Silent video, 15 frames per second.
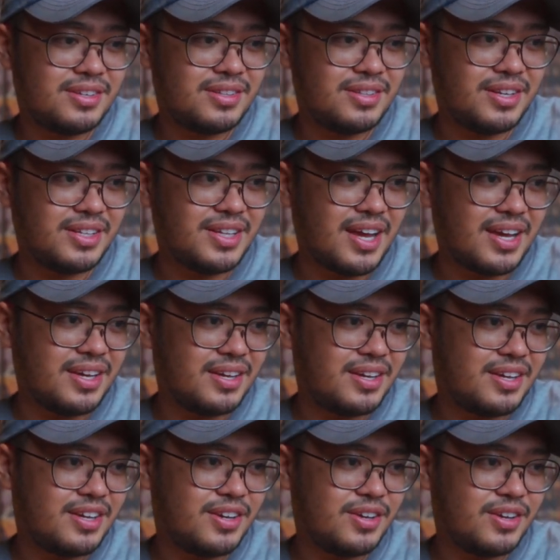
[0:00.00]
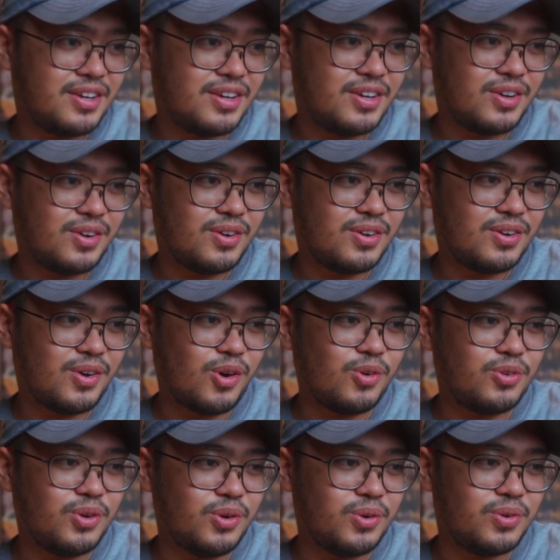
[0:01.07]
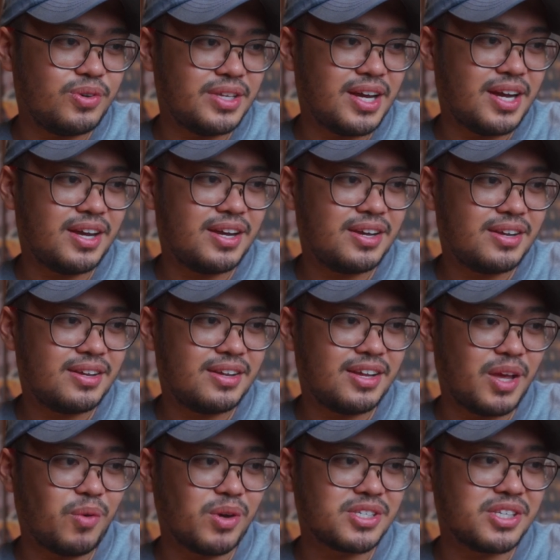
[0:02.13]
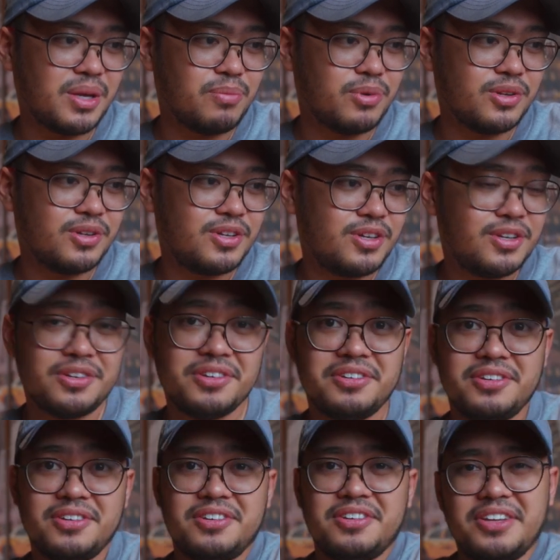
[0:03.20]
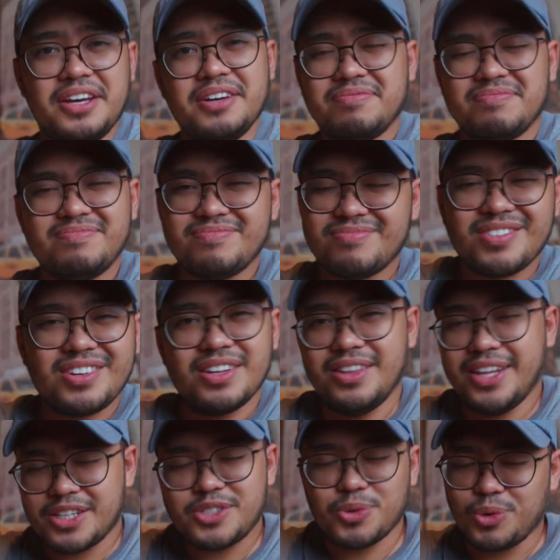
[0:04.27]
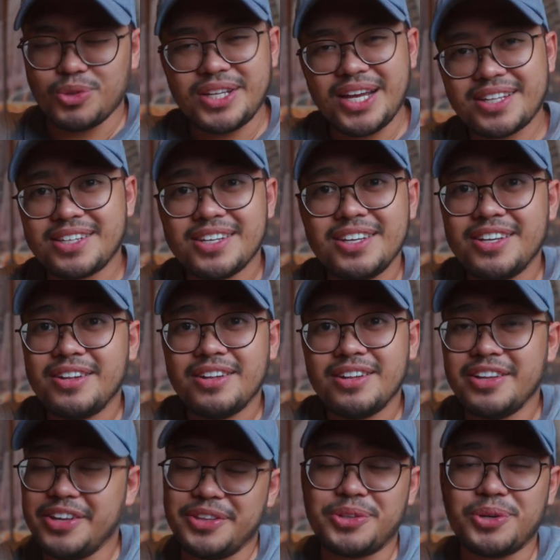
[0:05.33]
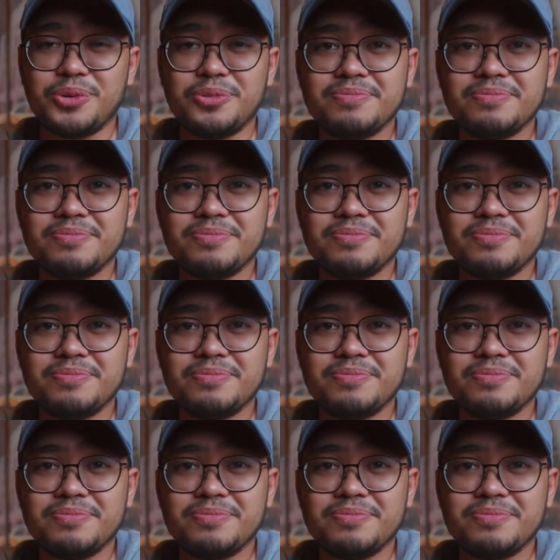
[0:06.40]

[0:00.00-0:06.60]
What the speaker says: Didn't I? Oh no, yeah, I wasn't able. Yeah, let's roll that intro.